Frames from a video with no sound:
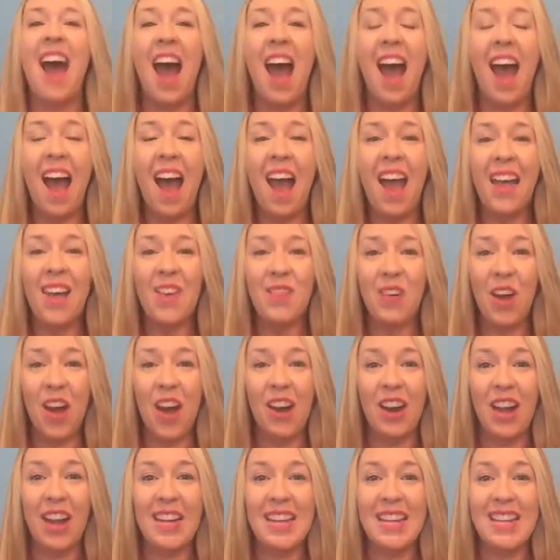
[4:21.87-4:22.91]
I have
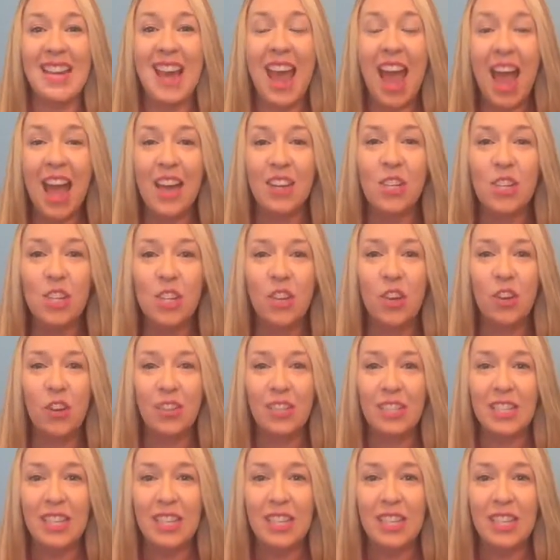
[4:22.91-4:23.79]
gone on national